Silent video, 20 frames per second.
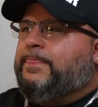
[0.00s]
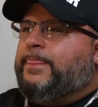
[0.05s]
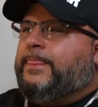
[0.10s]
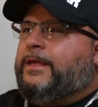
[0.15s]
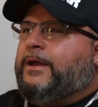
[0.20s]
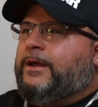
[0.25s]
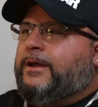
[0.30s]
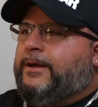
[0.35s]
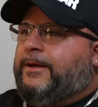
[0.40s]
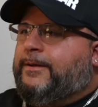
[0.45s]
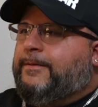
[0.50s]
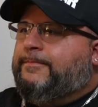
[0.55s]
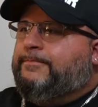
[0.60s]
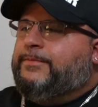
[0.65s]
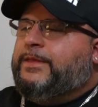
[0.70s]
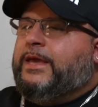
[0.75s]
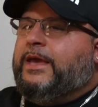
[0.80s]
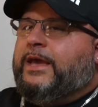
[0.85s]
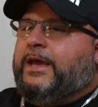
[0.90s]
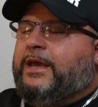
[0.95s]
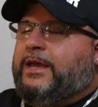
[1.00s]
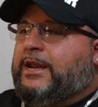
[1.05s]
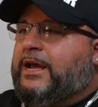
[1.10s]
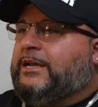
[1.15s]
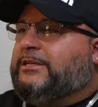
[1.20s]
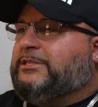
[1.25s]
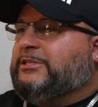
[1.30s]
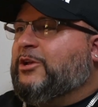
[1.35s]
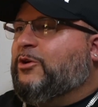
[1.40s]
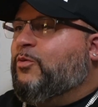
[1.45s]
And I
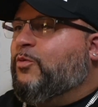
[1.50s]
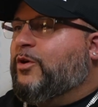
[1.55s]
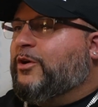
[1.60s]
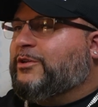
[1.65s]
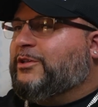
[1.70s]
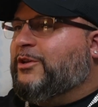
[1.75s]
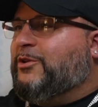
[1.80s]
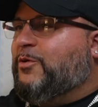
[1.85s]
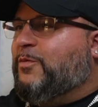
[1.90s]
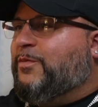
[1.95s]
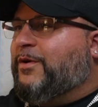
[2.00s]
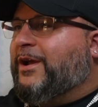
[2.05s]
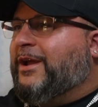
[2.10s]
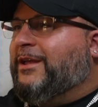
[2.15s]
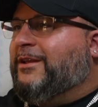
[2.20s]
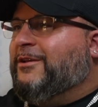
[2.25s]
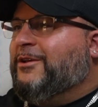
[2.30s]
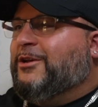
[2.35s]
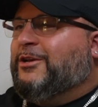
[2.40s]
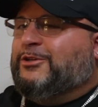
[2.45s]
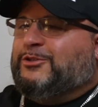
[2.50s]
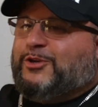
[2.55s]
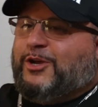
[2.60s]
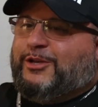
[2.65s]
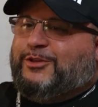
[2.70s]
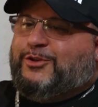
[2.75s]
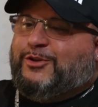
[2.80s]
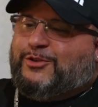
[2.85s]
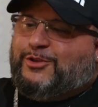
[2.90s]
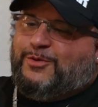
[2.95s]
still worked in New Britain. So I
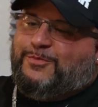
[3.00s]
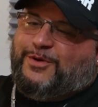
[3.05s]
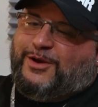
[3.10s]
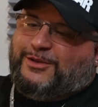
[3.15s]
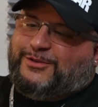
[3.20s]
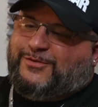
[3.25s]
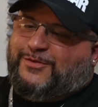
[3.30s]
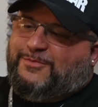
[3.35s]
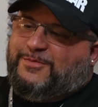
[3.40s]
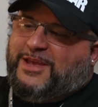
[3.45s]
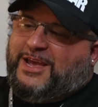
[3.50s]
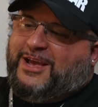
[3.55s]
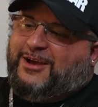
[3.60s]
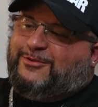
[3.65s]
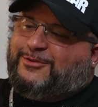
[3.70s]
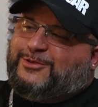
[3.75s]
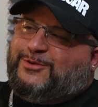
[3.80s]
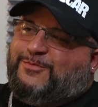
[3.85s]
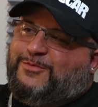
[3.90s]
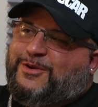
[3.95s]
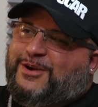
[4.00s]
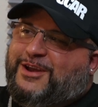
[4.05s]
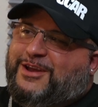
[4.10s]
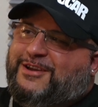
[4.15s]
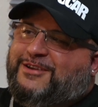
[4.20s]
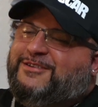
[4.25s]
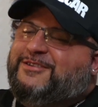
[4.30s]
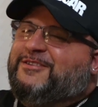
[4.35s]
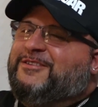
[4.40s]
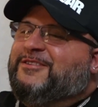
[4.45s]
took the bus from the House of
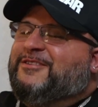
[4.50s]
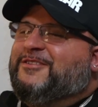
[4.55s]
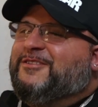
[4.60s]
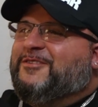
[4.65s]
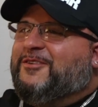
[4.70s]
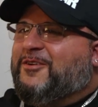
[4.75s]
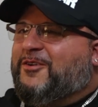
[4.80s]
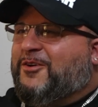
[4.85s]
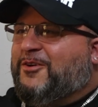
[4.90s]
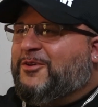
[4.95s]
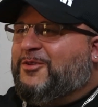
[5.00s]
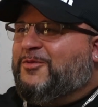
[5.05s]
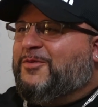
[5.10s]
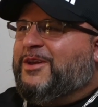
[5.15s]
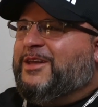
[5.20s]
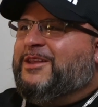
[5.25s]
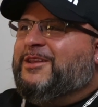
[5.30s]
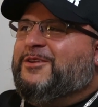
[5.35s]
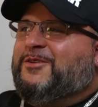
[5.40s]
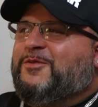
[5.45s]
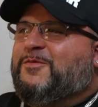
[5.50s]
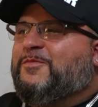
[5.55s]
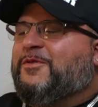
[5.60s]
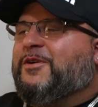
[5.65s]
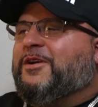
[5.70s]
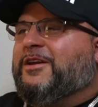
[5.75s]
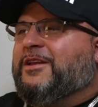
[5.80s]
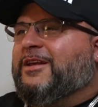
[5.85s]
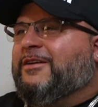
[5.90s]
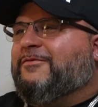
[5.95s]
Bread all the way to New
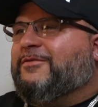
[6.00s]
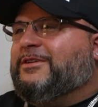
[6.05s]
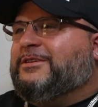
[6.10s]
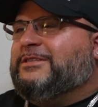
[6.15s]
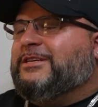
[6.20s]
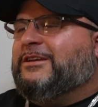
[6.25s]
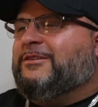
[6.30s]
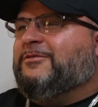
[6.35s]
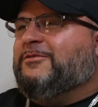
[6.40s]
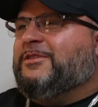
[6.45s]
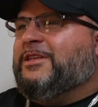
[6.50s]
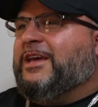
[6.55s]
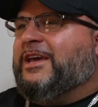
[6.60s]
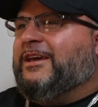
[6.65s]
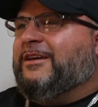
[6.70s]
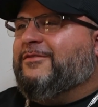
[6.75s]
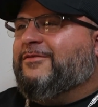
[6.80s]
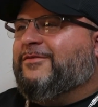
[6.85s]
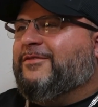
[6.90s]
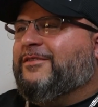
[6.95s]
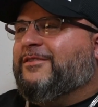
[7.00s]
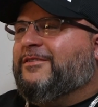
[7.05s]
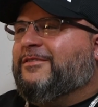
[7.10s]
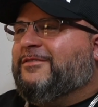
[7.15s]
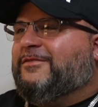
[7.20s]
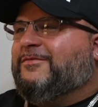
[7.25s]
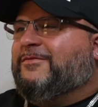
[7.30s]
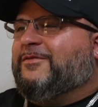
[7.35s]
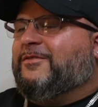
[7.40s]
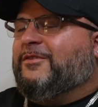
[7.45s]
Britain every single day for
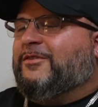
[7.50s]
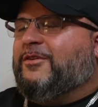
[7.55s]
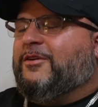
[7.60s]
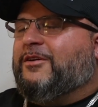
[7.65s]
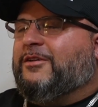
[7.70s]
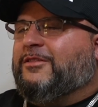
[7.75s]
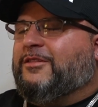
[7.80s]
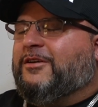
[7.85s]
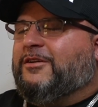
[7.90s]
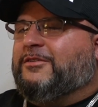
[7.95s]
a long, long